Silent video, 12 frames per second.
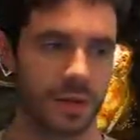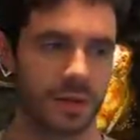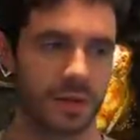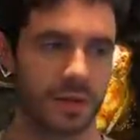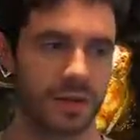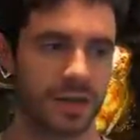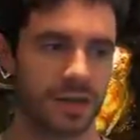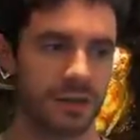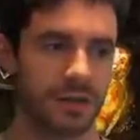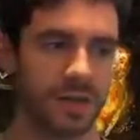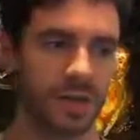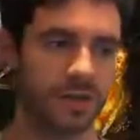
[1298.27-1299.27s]

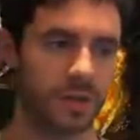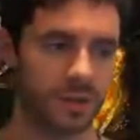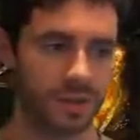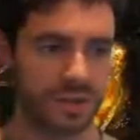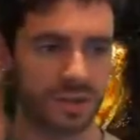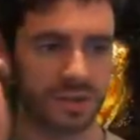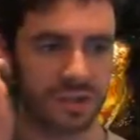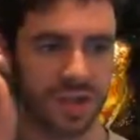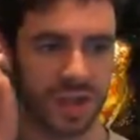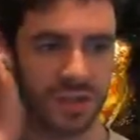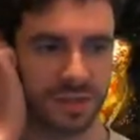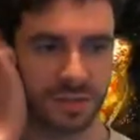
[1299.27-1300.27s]
DS3 needs an option to
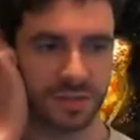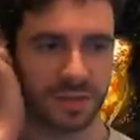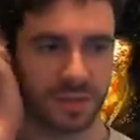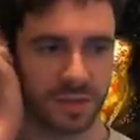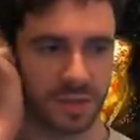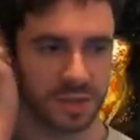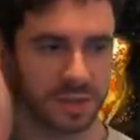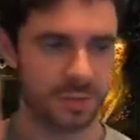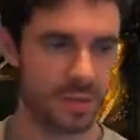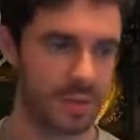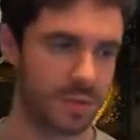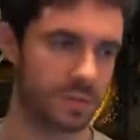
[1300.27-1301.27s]
scale difficulty to
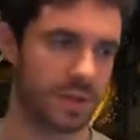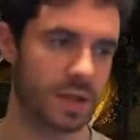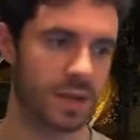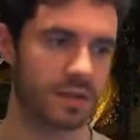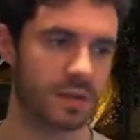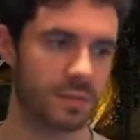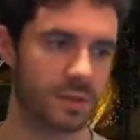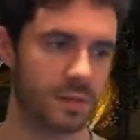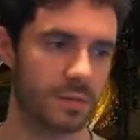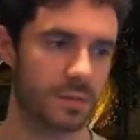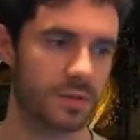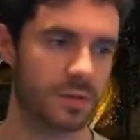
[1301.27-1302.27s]
experienced players. I completed
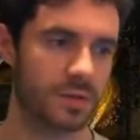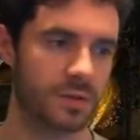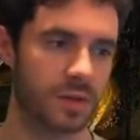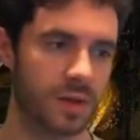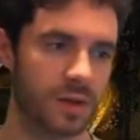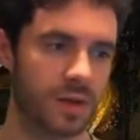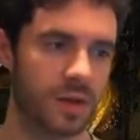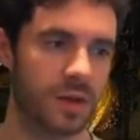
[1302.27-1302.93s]
my first run.